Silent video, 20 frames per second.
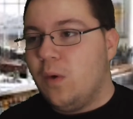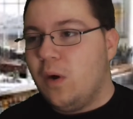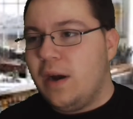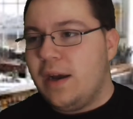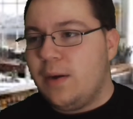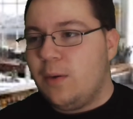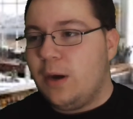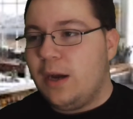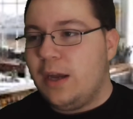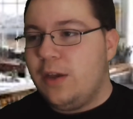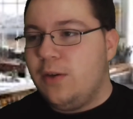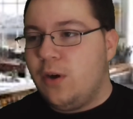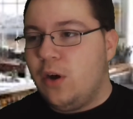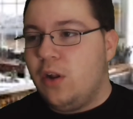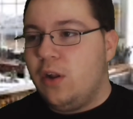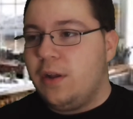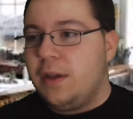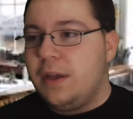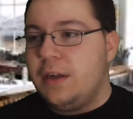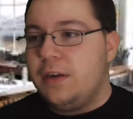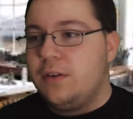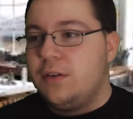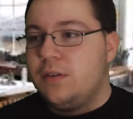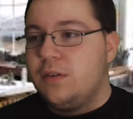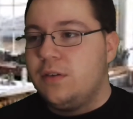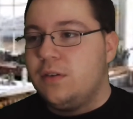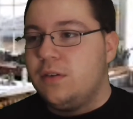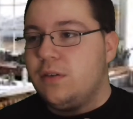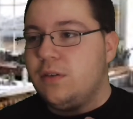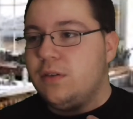Why are you calling it
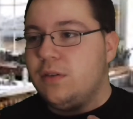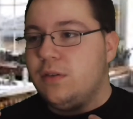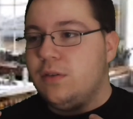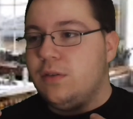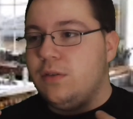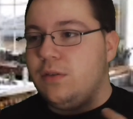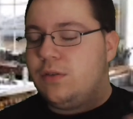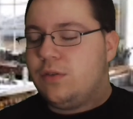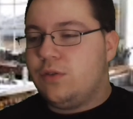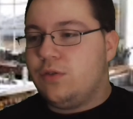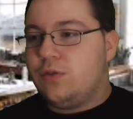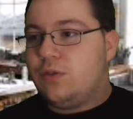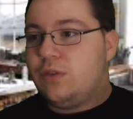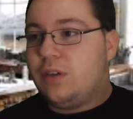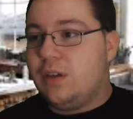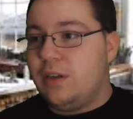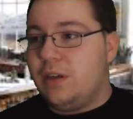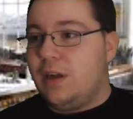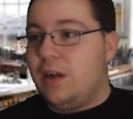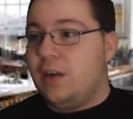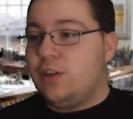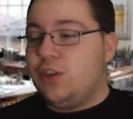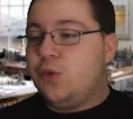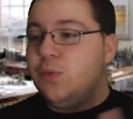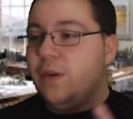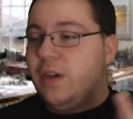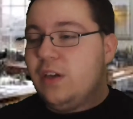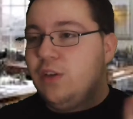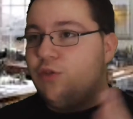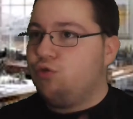
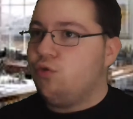doing a